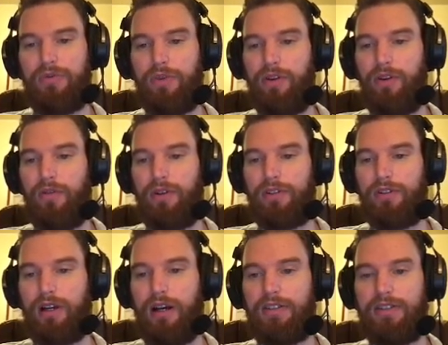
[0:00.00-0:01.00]
with your original
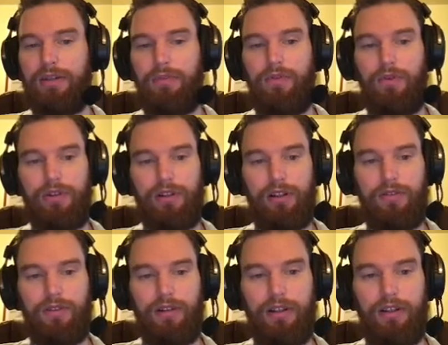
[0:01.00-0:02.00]
concept before
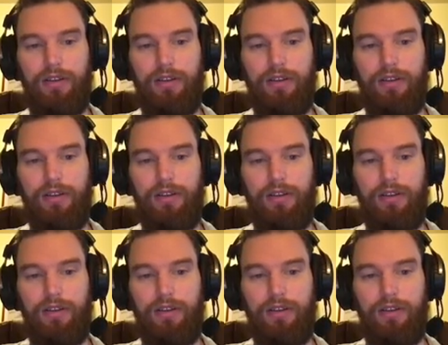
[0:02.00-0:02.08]
delivering